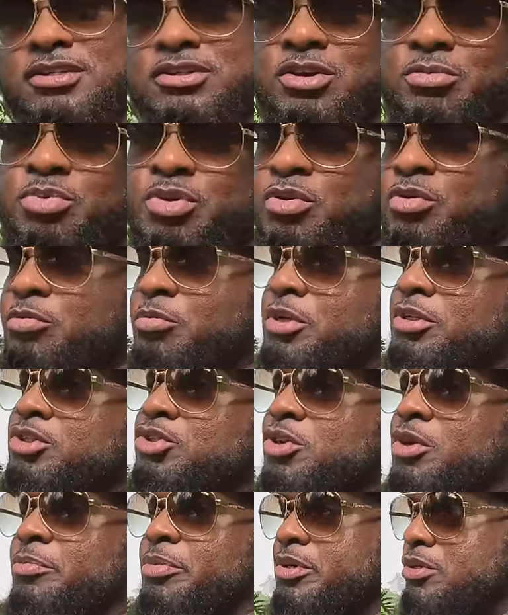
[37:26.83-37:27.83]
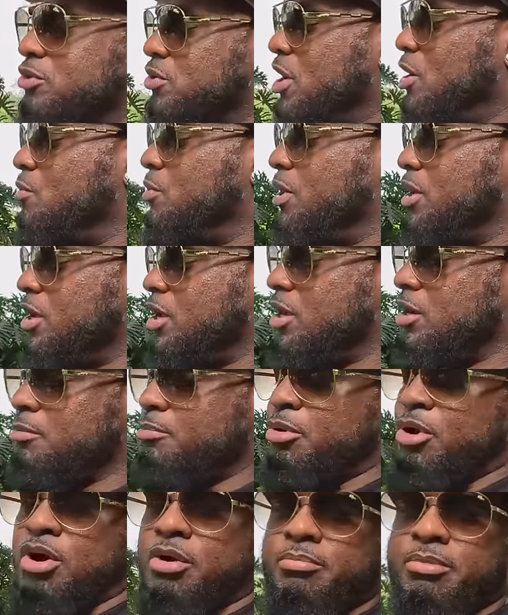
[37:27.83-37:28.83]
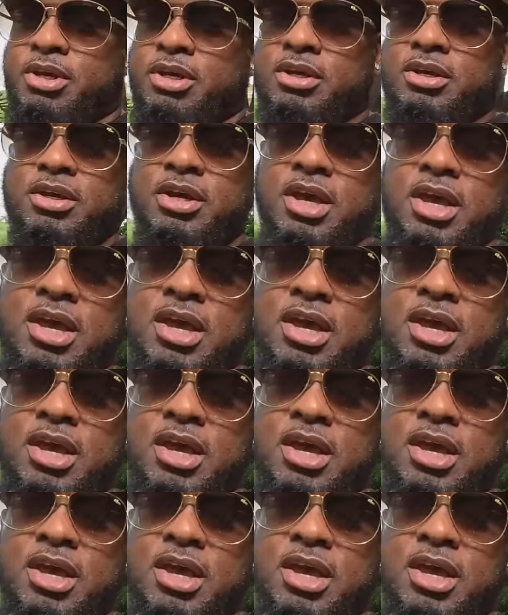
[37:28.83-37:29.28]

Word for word: So people been tripping, so I went ahead and bought me